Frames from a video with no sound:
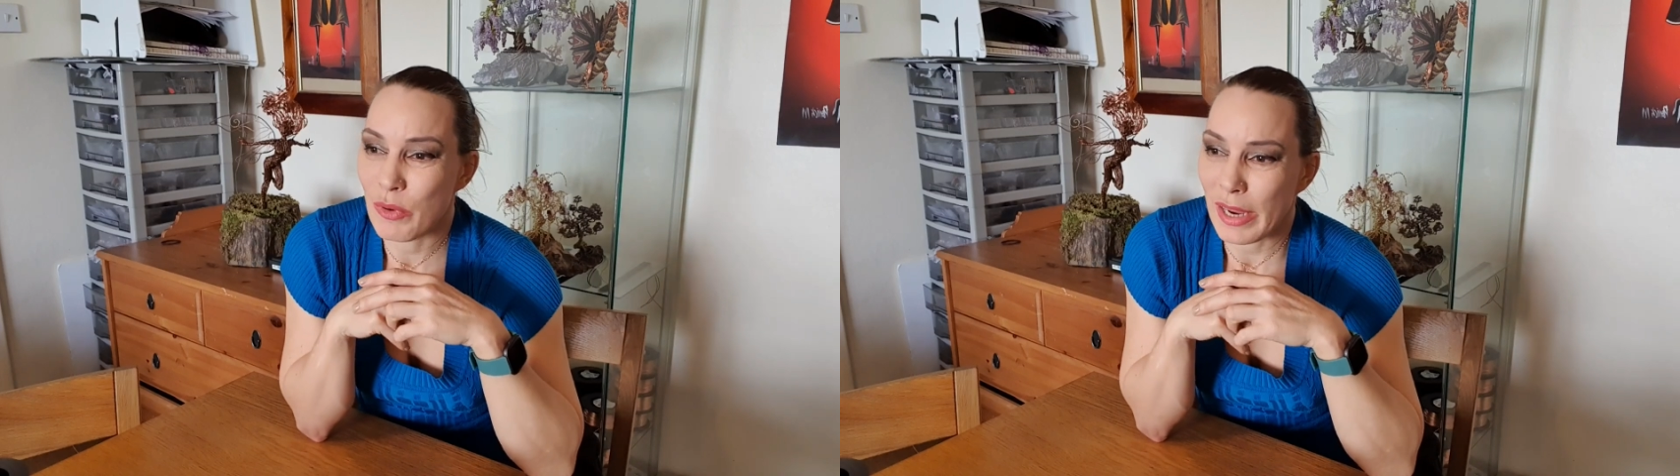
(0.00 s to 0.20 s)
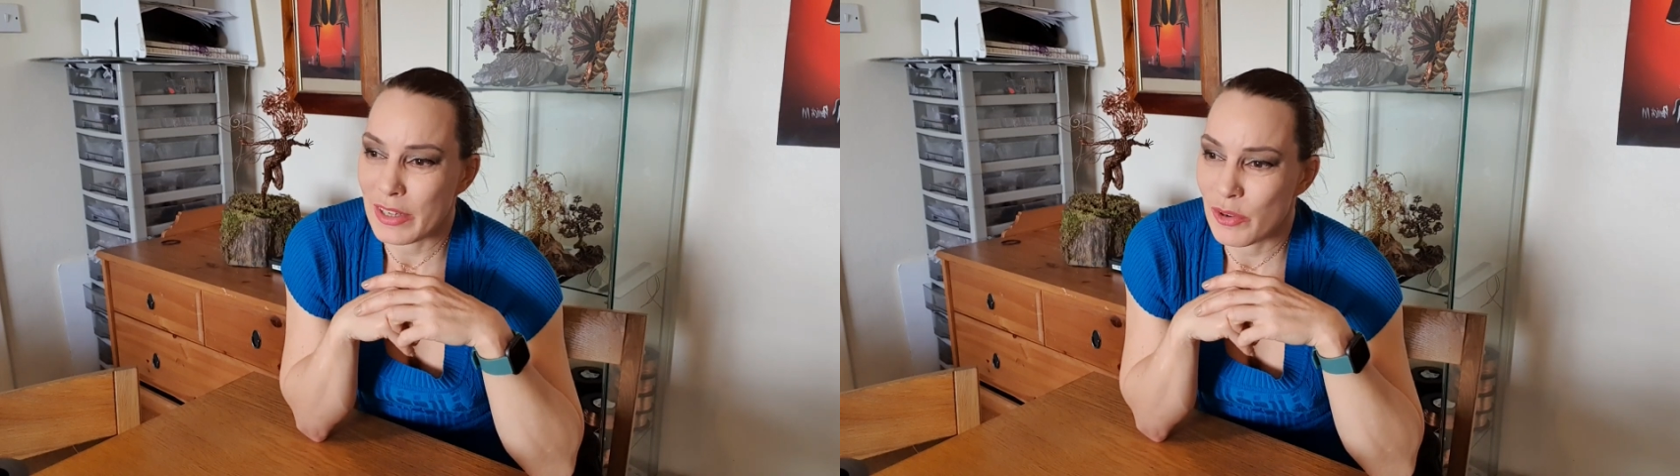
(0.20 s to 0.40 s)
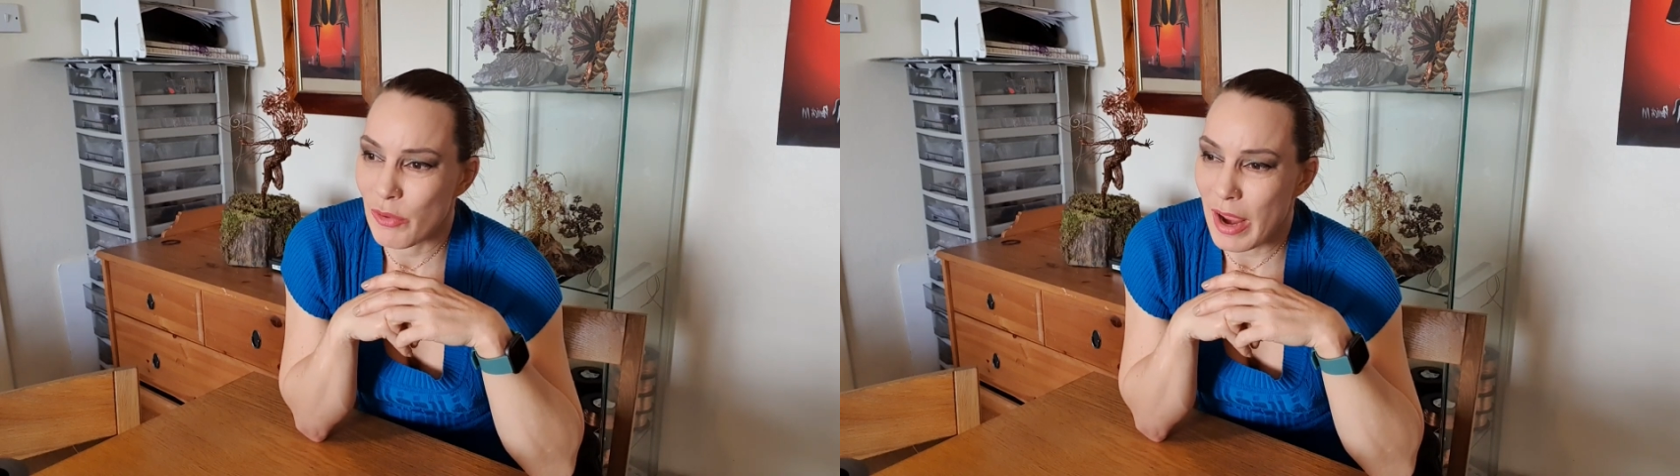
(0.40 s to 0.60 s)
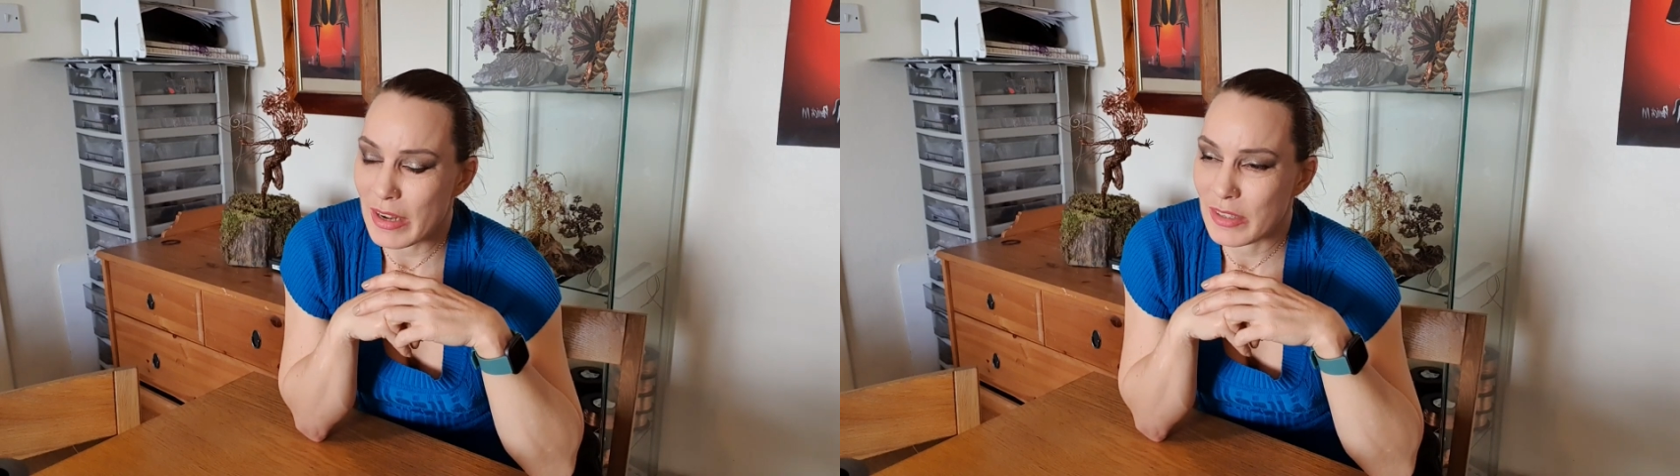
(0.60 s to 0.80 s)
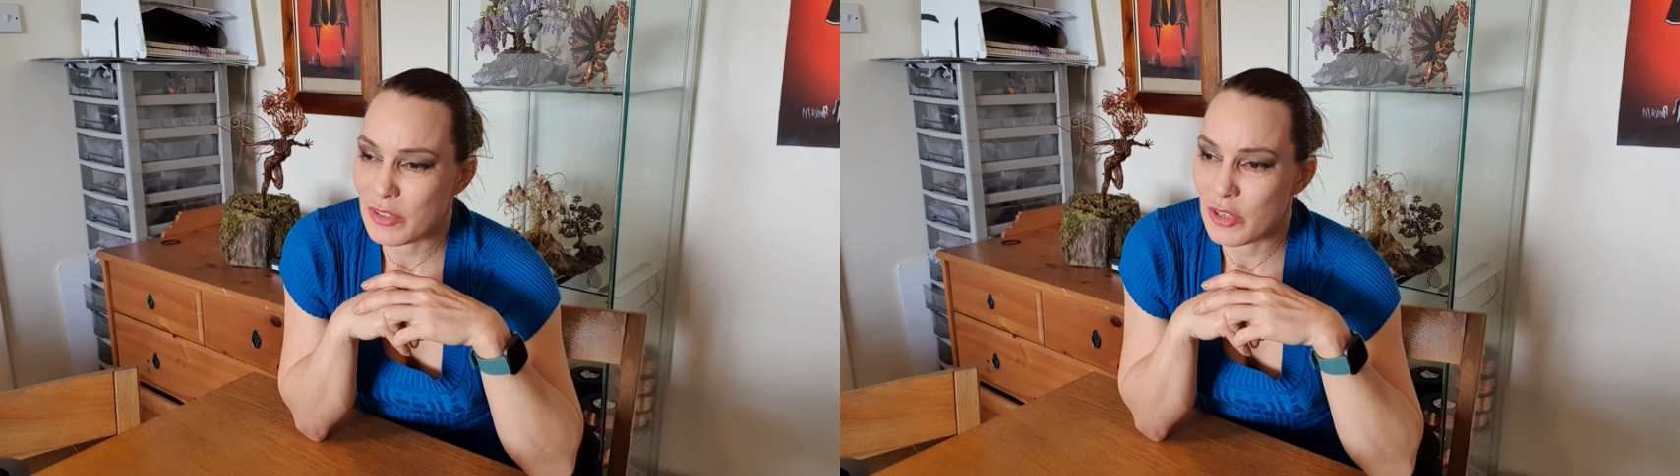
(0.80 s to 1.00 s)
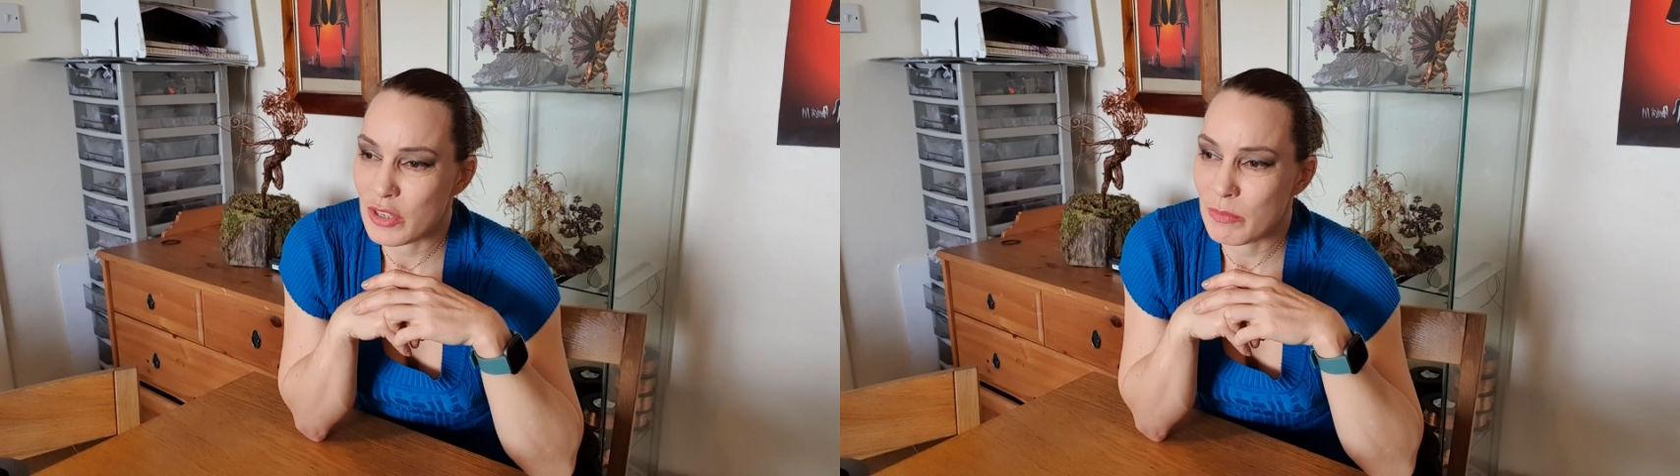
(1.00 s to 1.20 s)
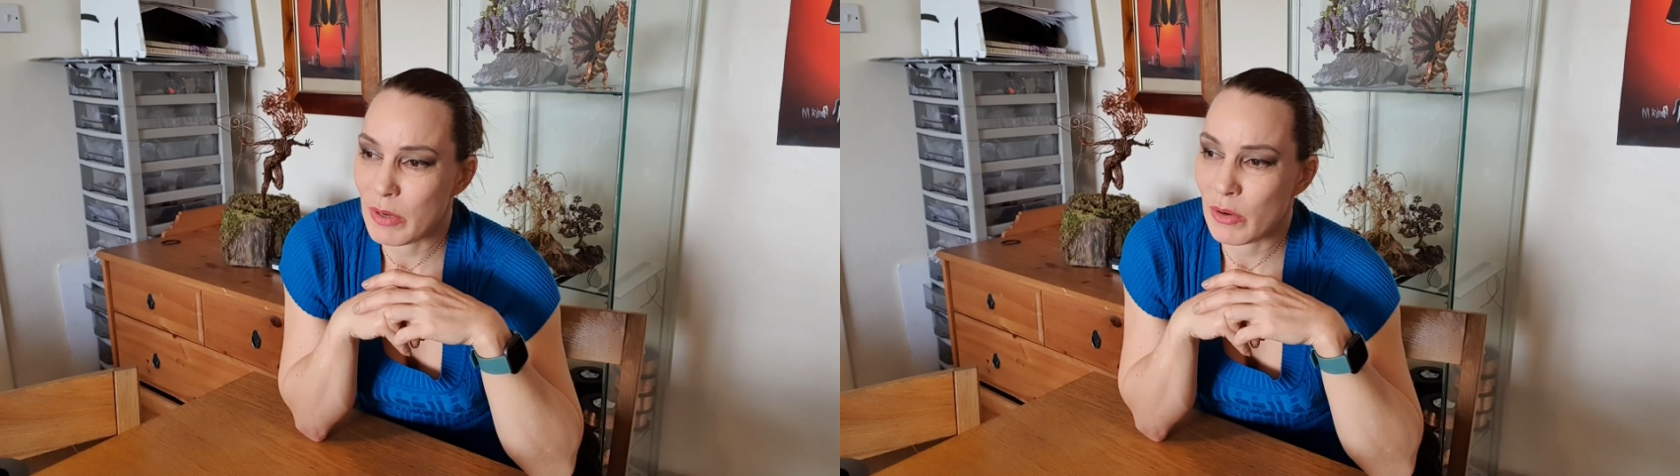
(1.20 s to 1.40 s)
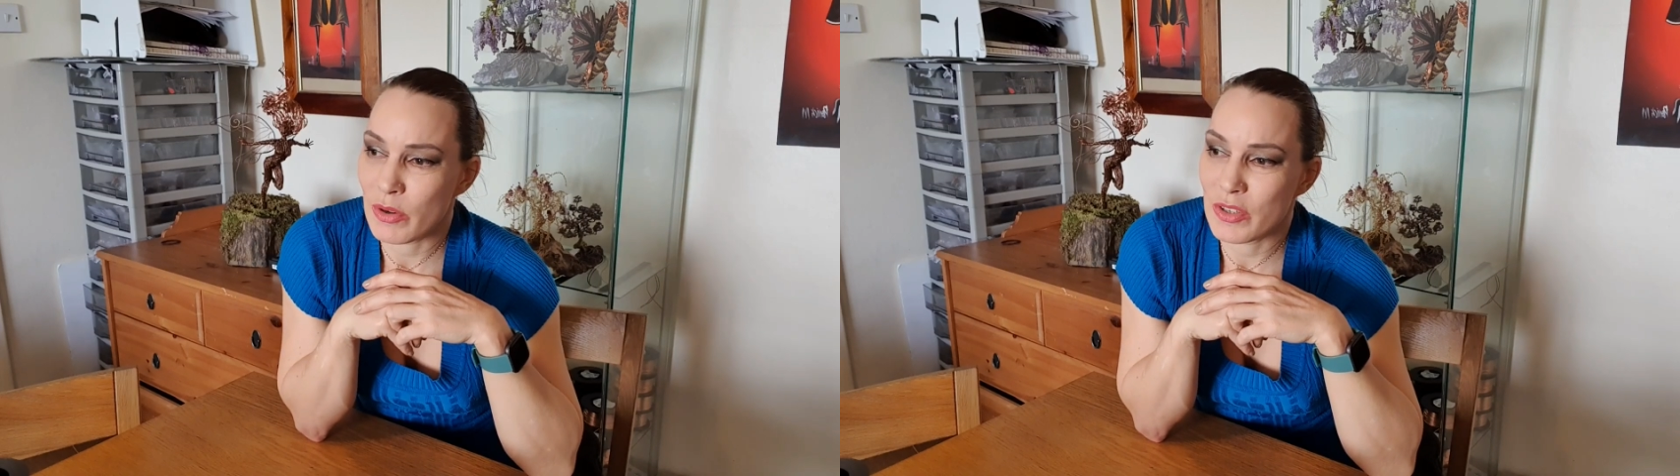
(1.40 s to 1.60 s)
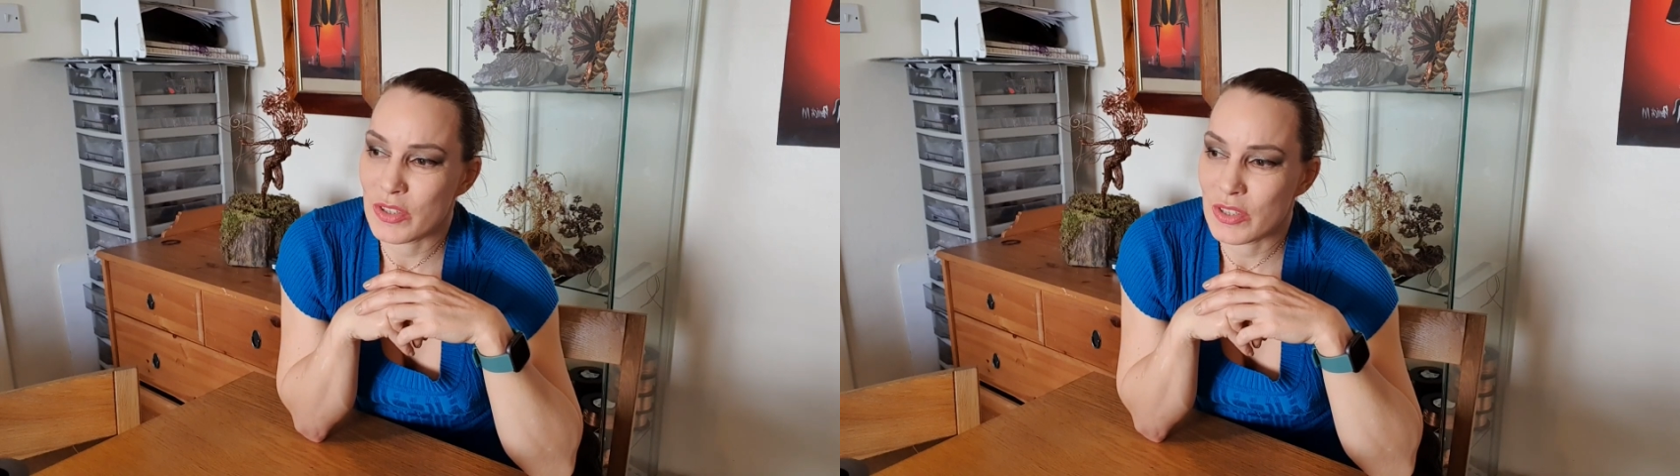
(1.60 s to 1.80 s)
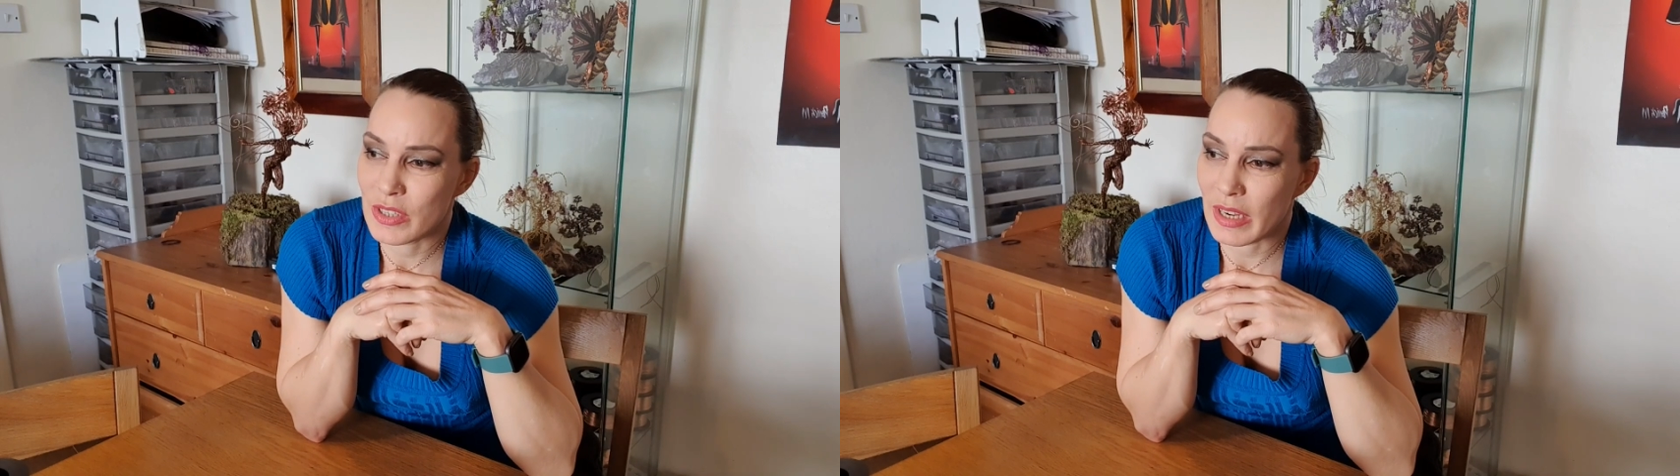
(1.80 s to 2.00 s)
reiterate, just
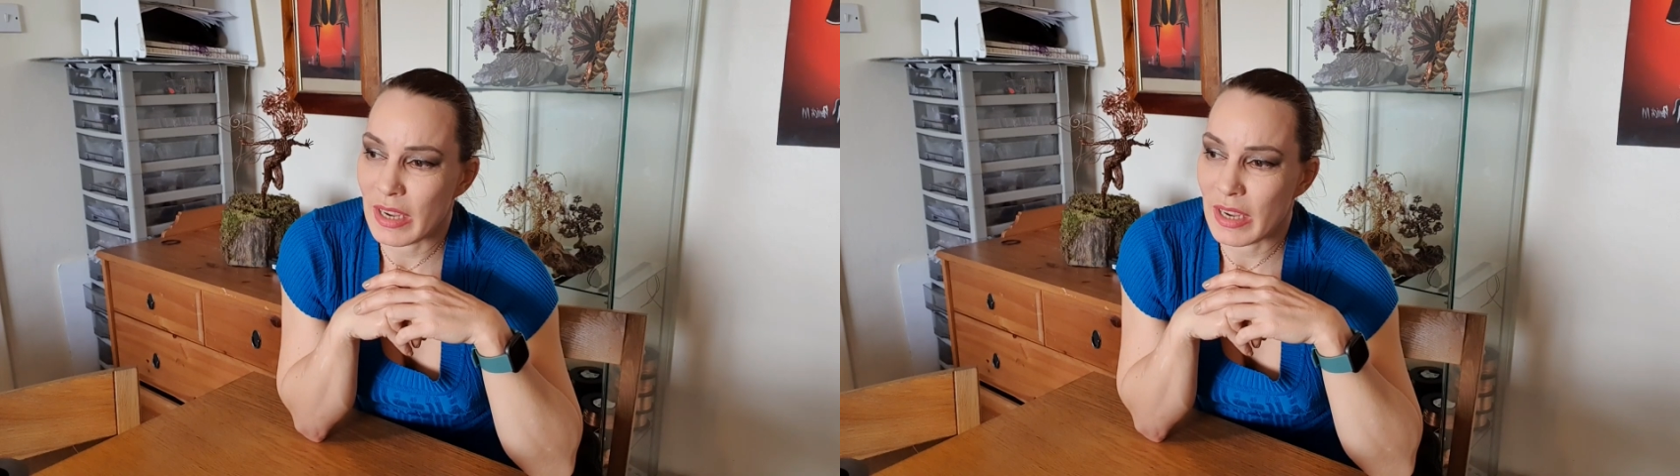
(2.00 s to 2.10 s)
because